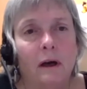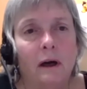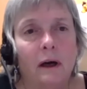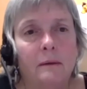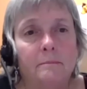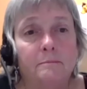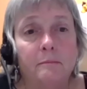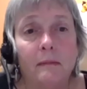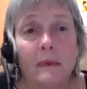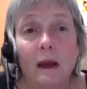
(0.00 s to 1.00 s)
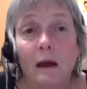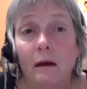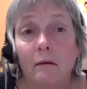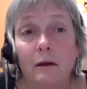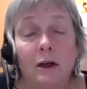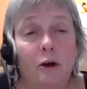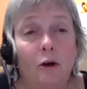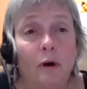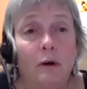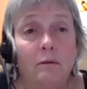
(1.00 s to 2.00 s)
Um,
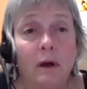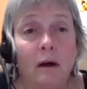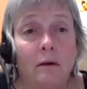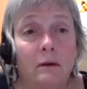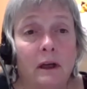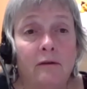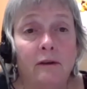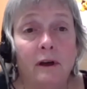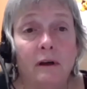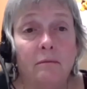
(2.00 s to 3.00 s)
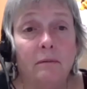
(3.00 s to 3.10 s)
I'll give a